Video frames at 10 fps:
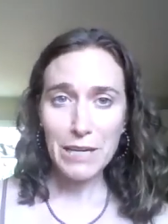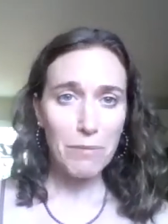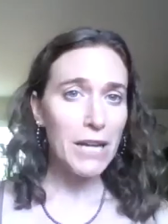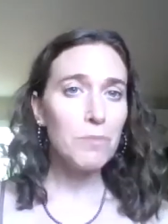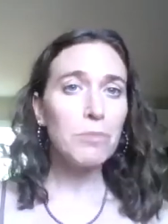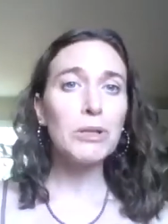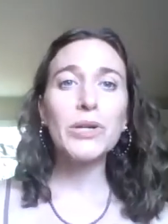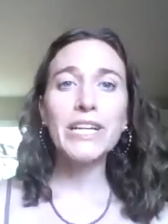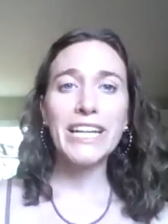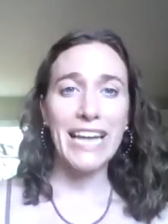My
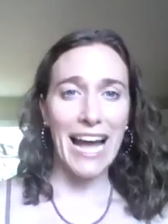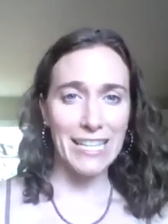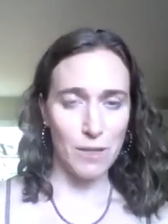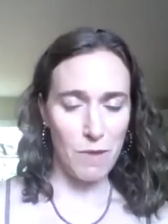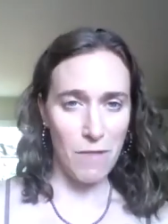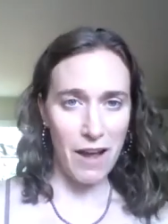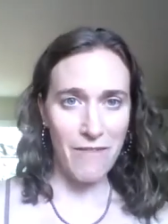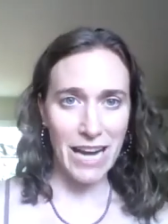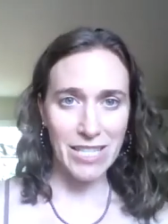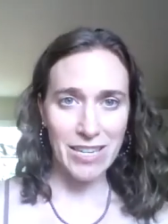employer can ask me my
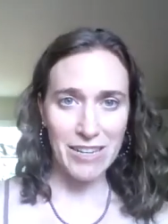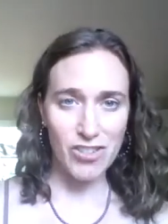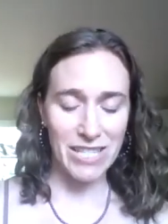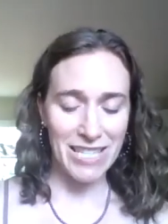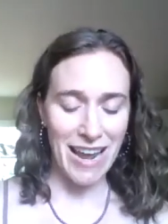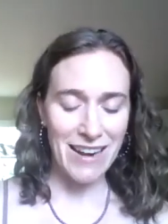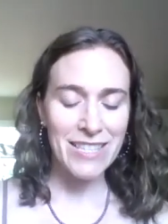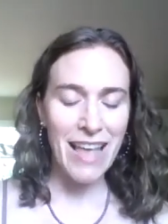vaccination status.